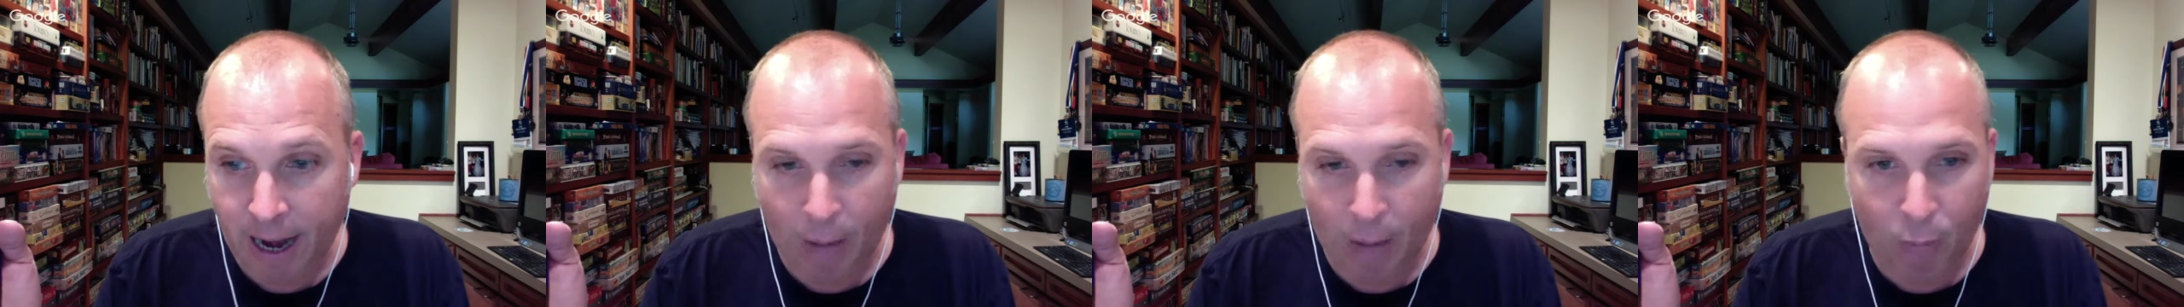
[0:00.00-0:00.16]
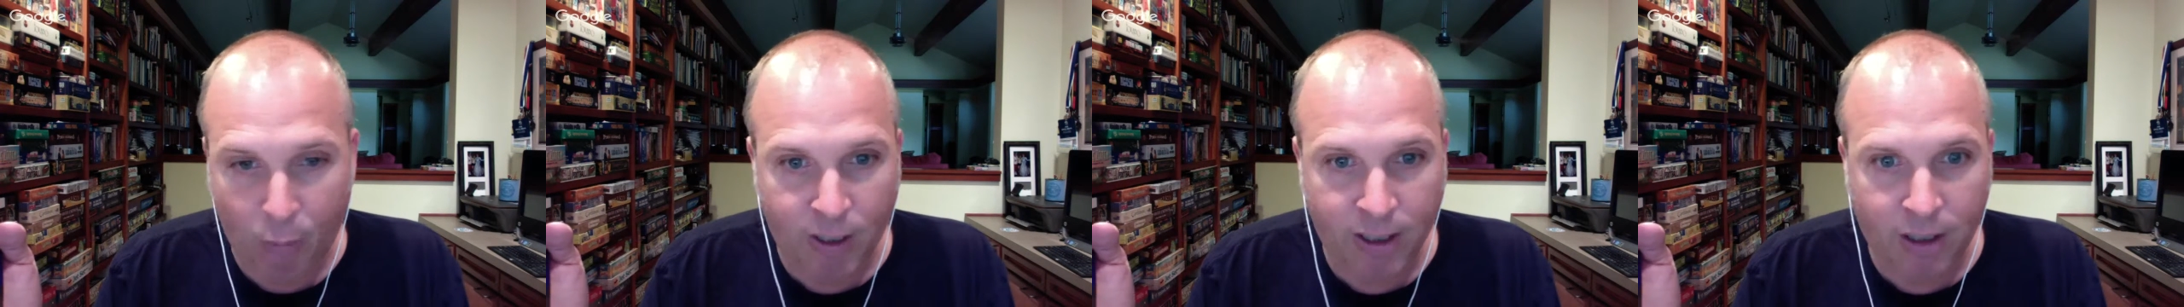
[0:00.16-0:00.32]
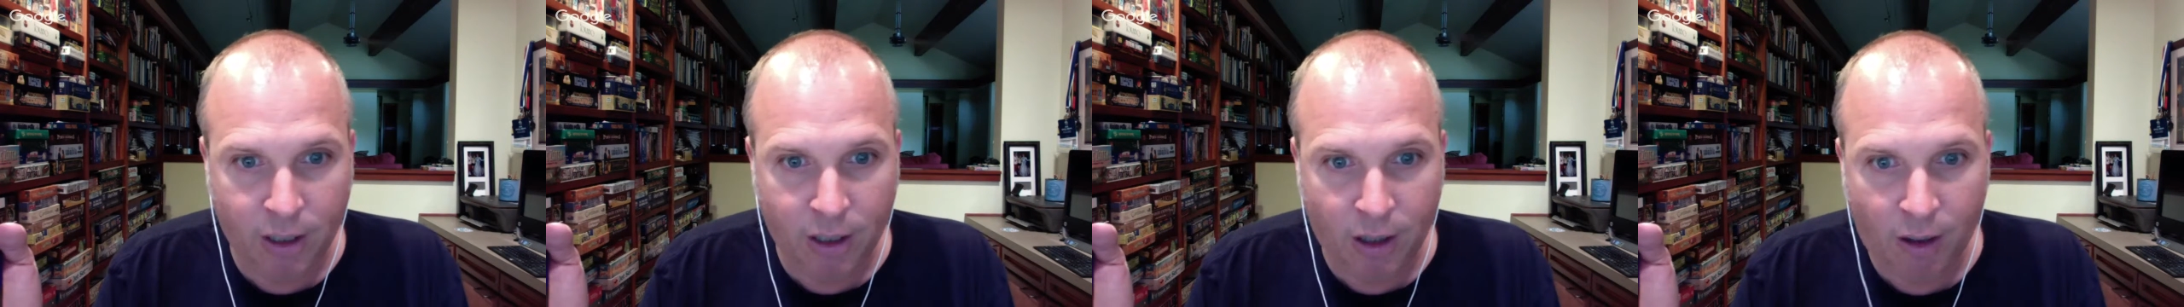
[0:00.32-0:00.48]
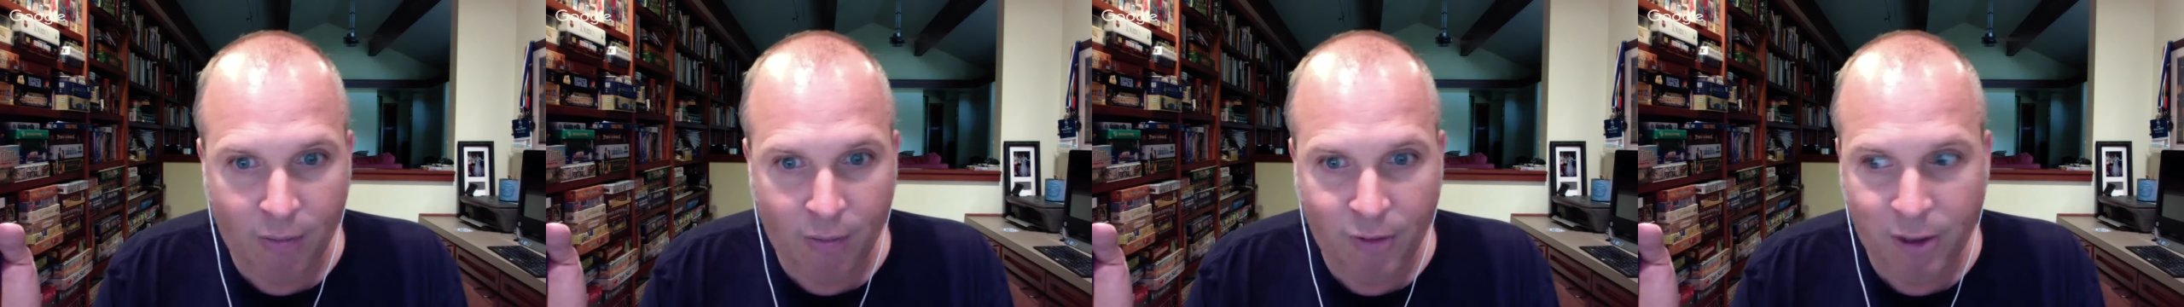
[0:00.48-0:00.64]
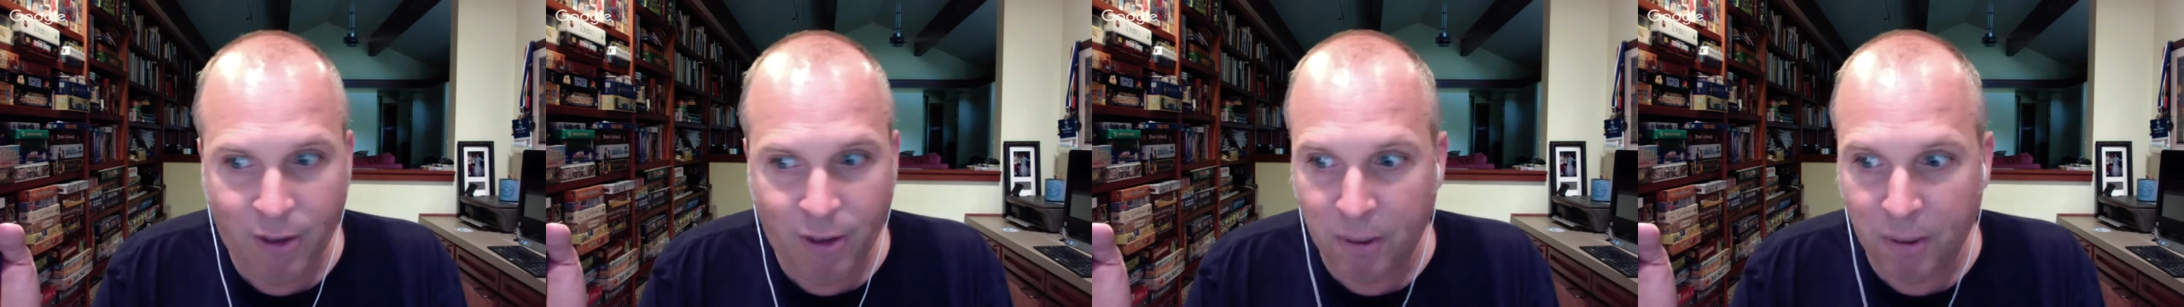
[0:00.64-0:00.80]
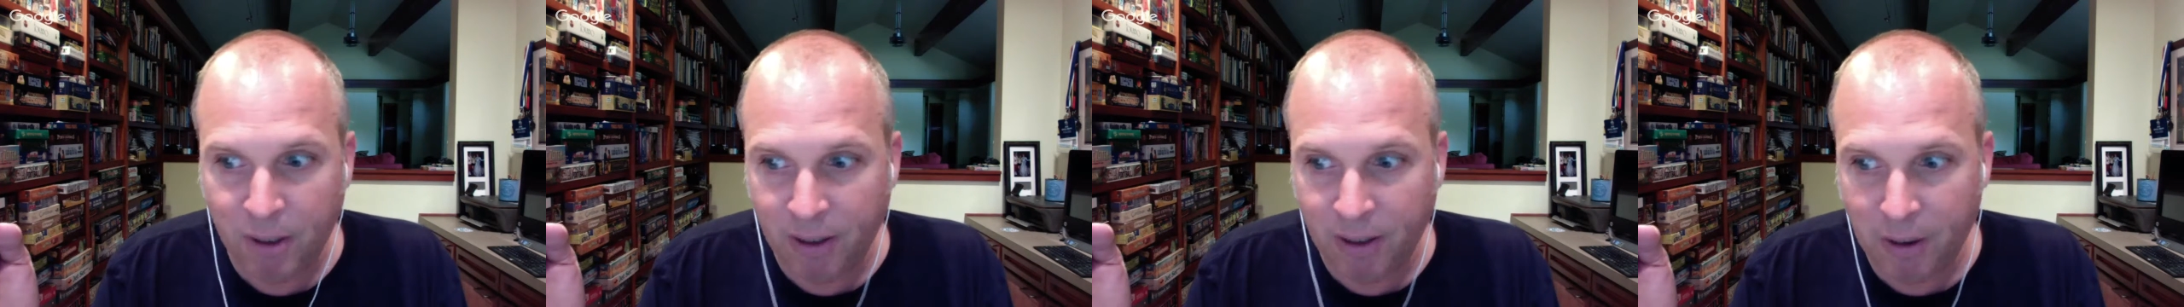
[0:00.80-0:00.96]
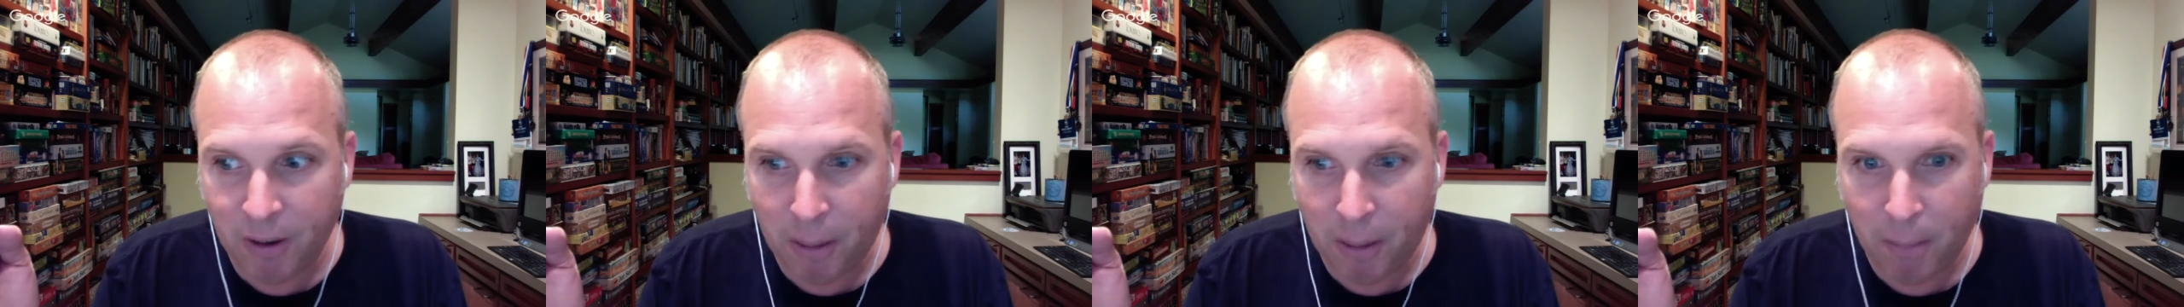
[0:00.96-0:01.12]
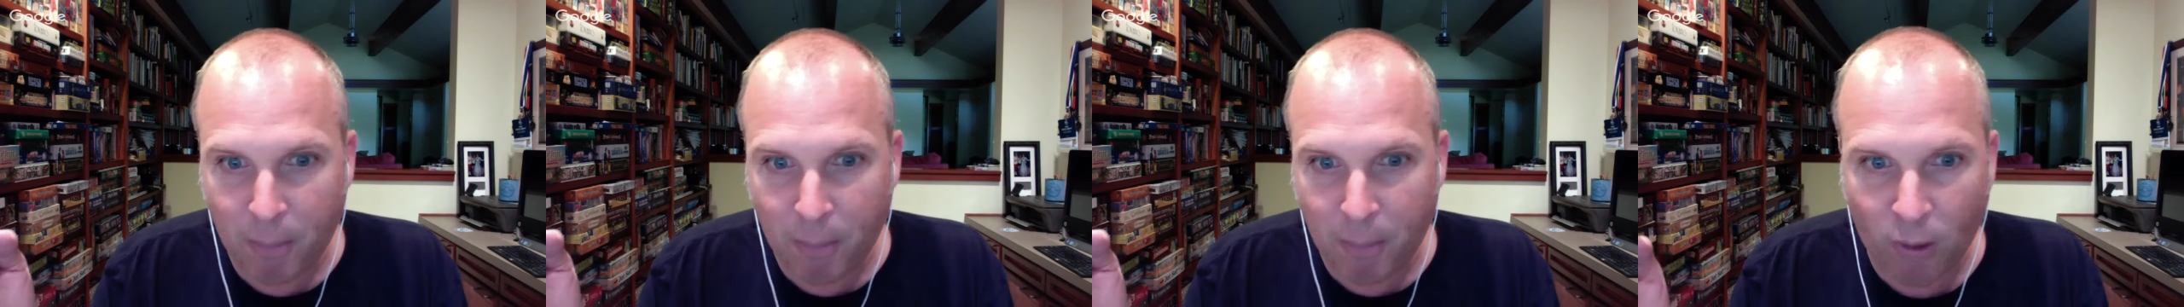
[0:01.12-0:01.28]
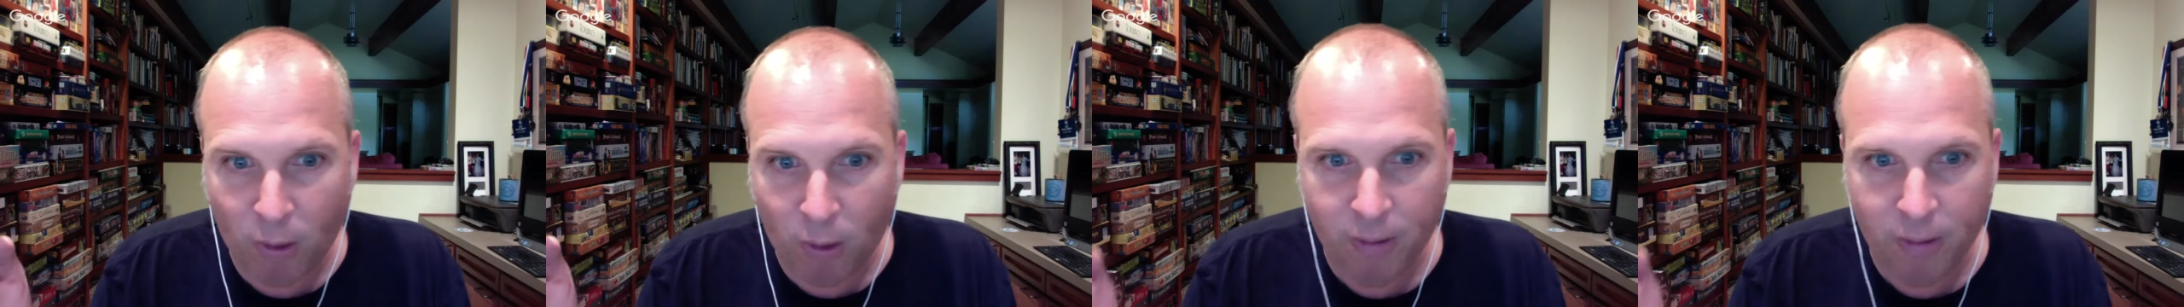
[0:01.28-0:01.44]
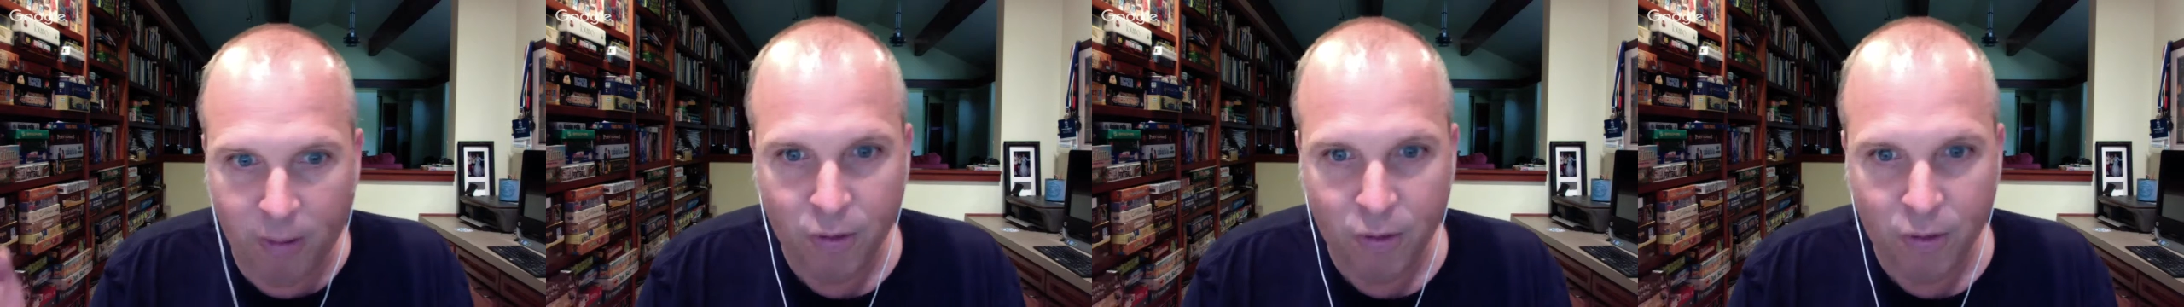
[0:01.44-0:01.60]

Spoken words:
we'd love to bring you on board.